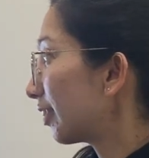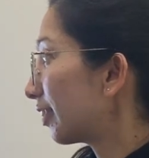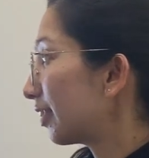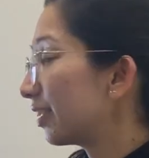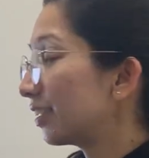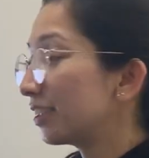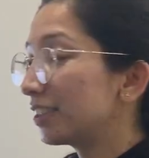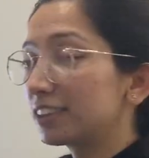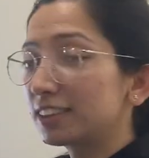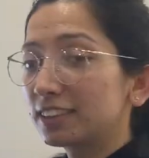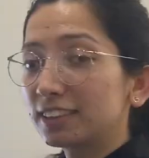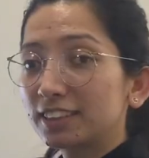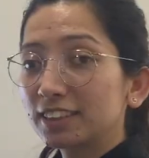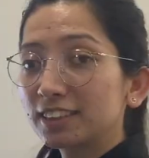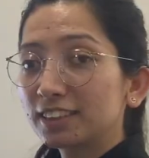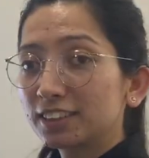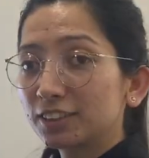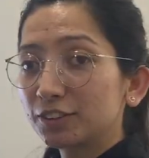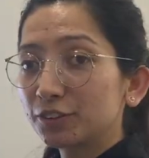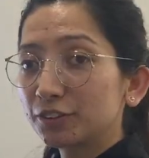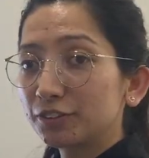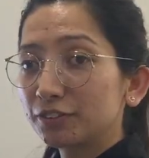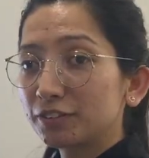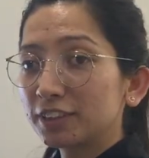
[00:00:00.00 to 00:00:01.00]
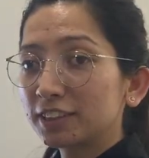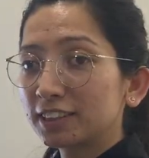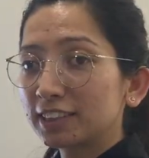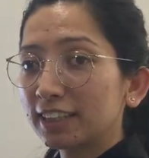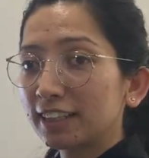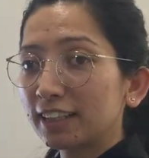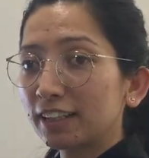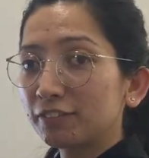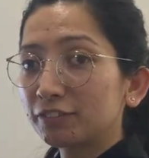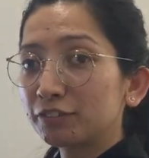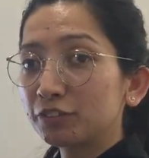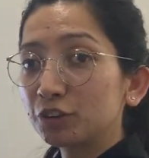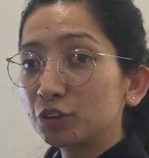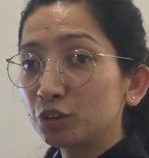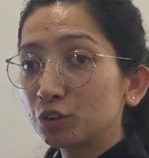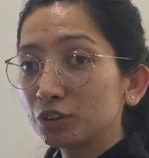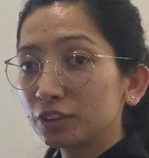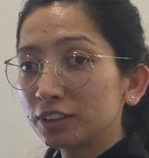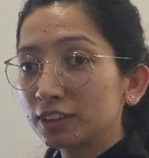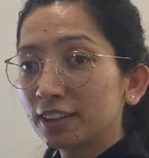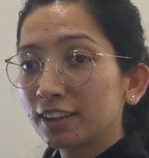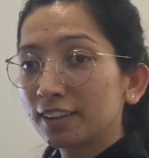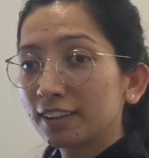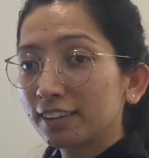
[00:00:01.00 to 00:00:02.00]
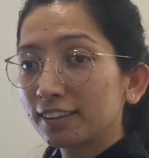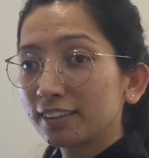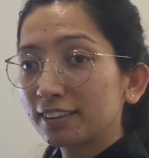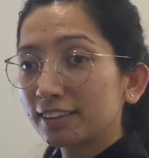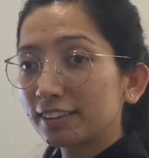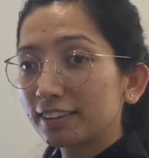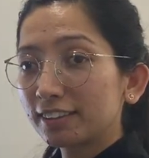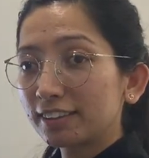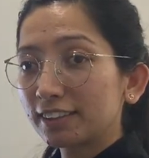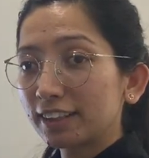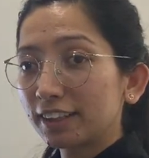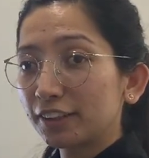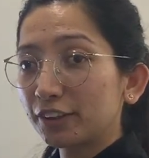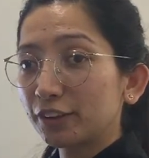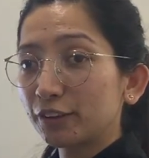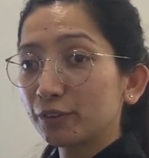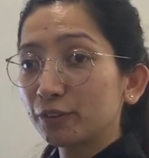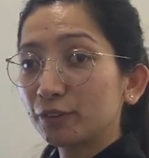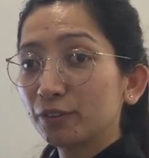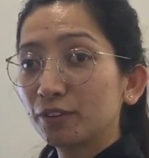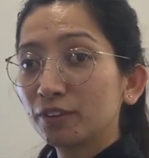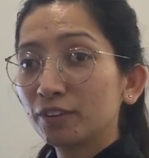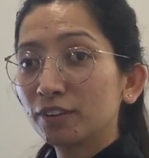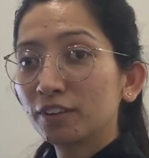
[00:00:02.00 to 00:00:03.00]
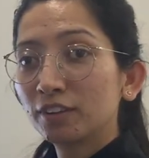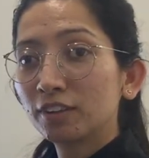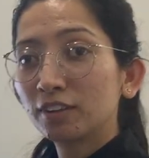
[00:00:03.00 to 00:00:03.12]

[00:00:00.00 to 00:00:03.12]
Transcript: this is the reference that I've used. Thank you.